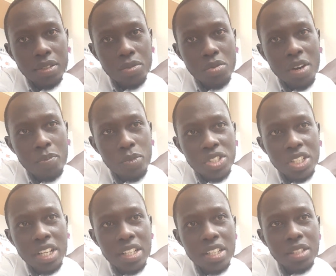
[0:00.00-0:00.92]
Kuna
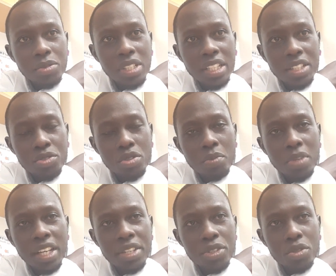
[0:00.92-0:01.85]
mmoja hata hapo anajua
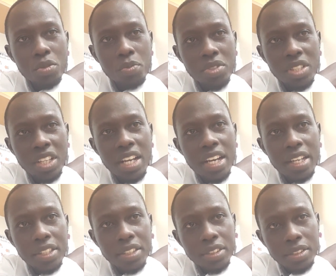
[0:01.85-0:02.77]
blood groups ni
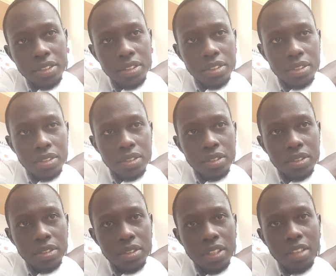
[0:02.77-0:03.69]
gani?
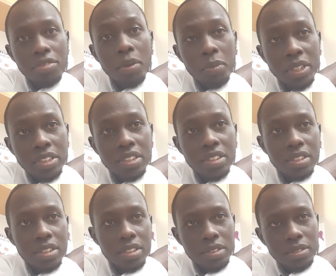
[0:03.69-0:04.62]
A pharmacist,
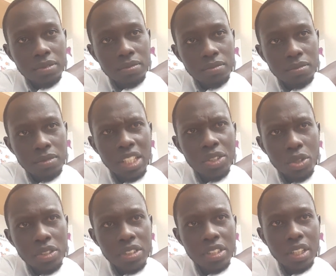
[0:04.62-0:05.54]
a
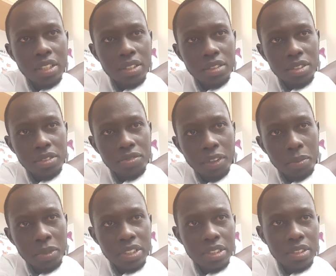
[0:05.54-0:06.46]
doctor, a
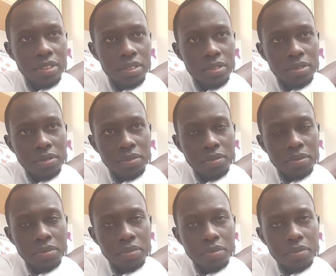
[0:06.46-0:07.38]
pharmacy.
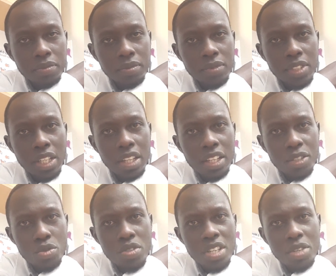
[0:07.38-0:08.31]
And then
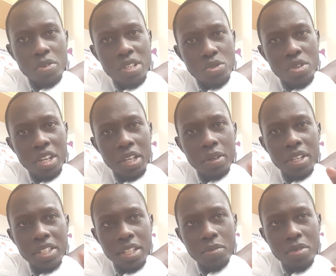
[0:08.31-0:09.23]
today you want to
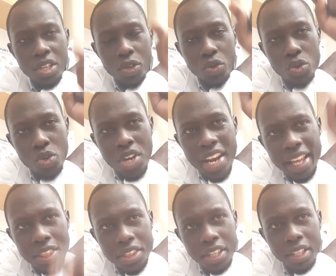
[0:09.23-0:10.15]
regulate something you know
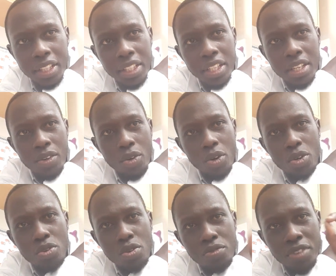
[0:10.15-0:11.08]
nothing, or
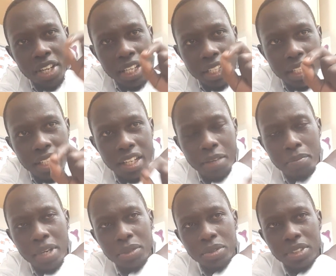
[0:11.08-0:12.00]
you know very little
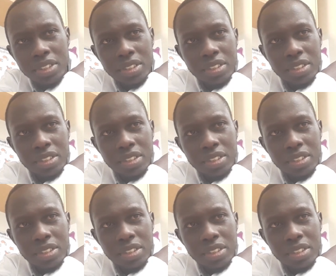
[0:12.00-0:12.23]
about.